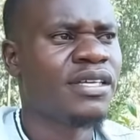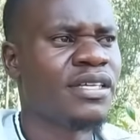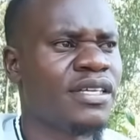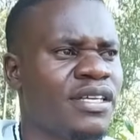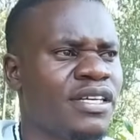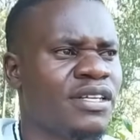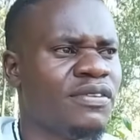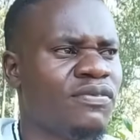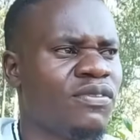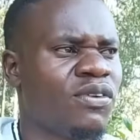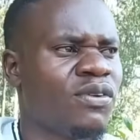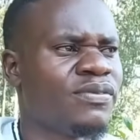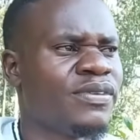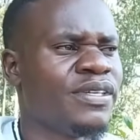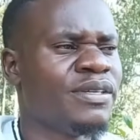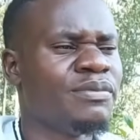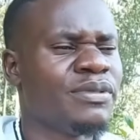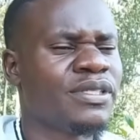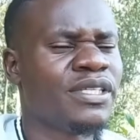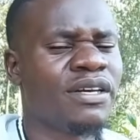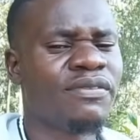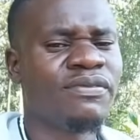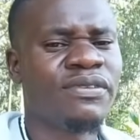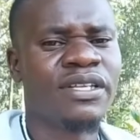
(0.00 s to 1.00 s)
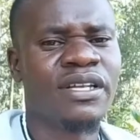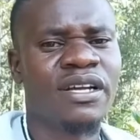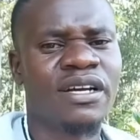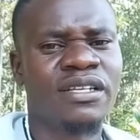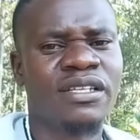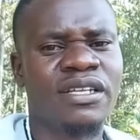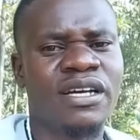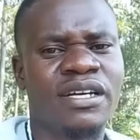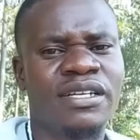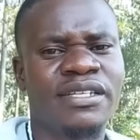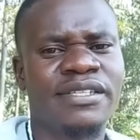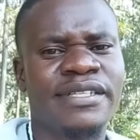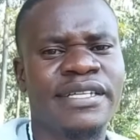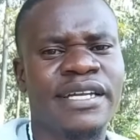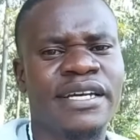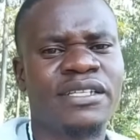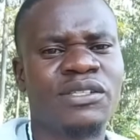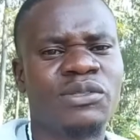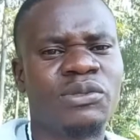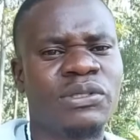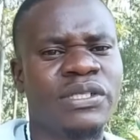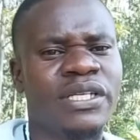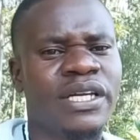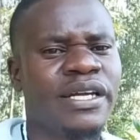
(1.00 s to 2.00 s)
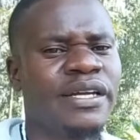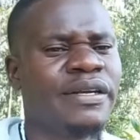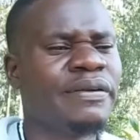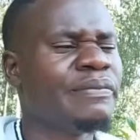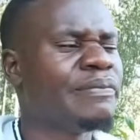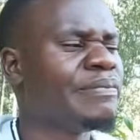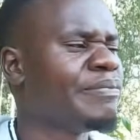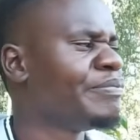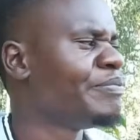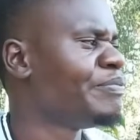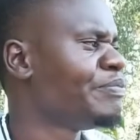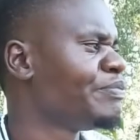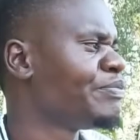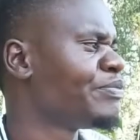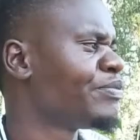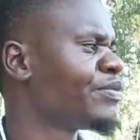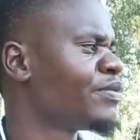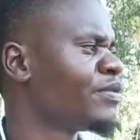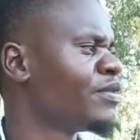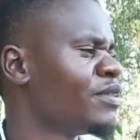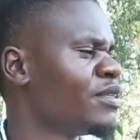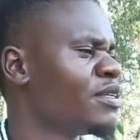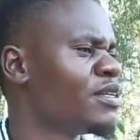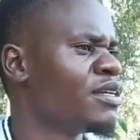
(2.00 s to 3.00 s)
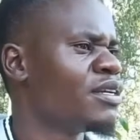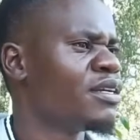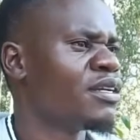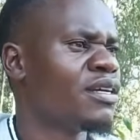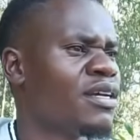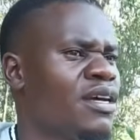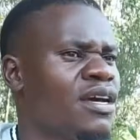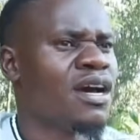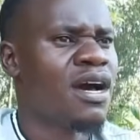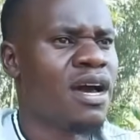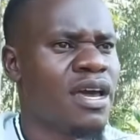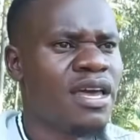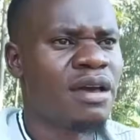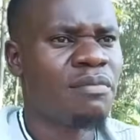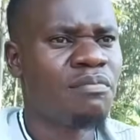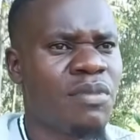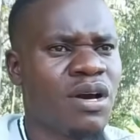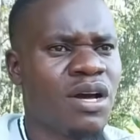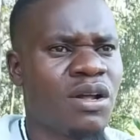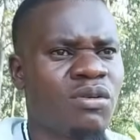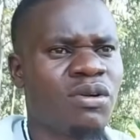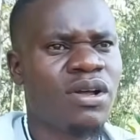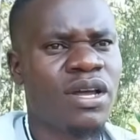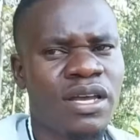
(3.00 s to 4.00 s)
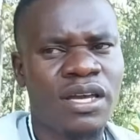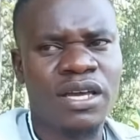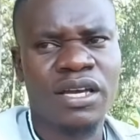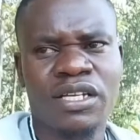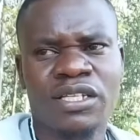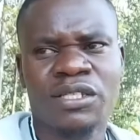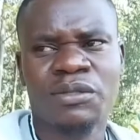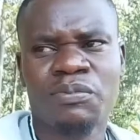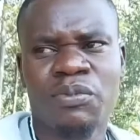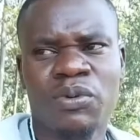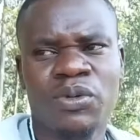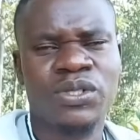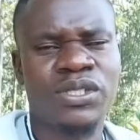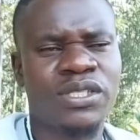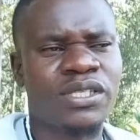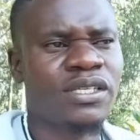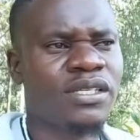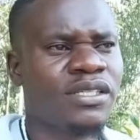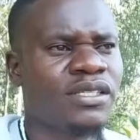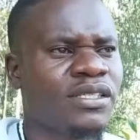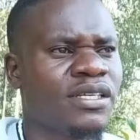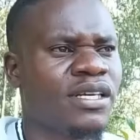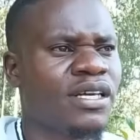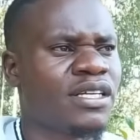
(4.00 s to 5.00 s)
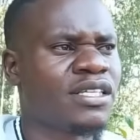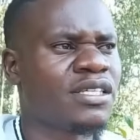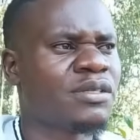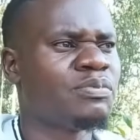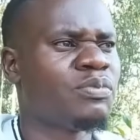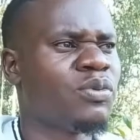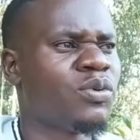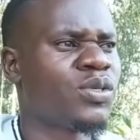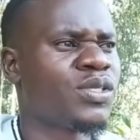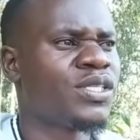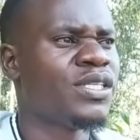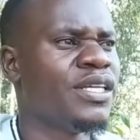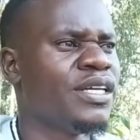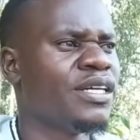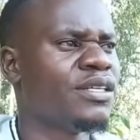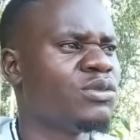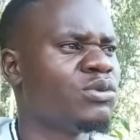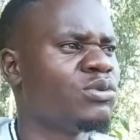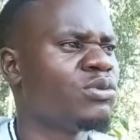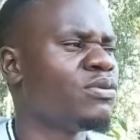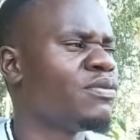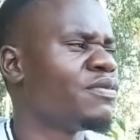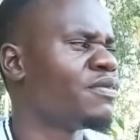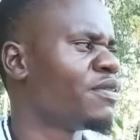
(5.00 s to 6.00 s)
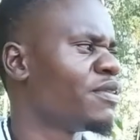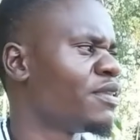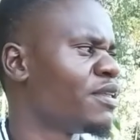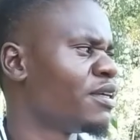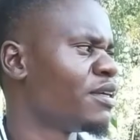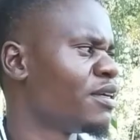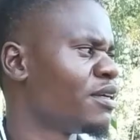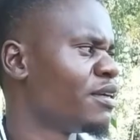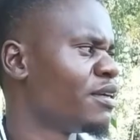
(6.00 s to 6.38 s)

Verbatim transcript: He involved himself in an accident today. Iammarwa exposes exposed the truth.